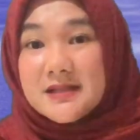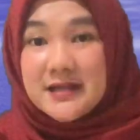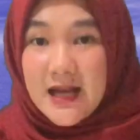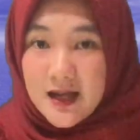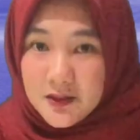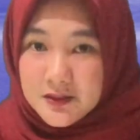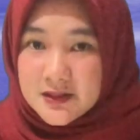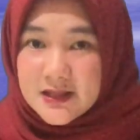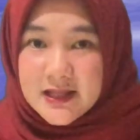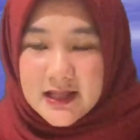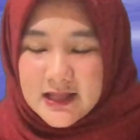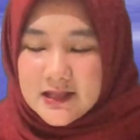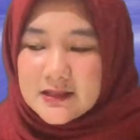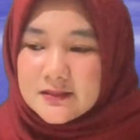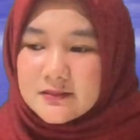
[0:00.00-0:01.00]
down
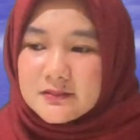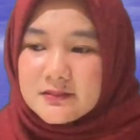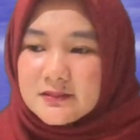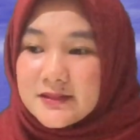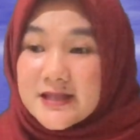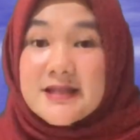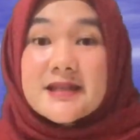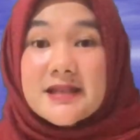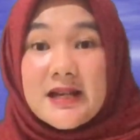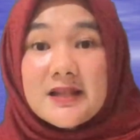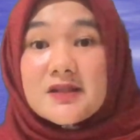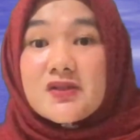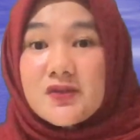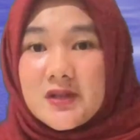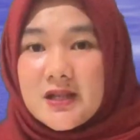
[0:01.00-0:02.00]
in this
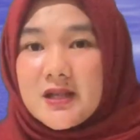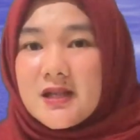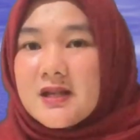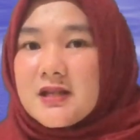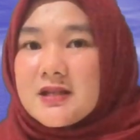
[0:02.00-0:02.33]
country,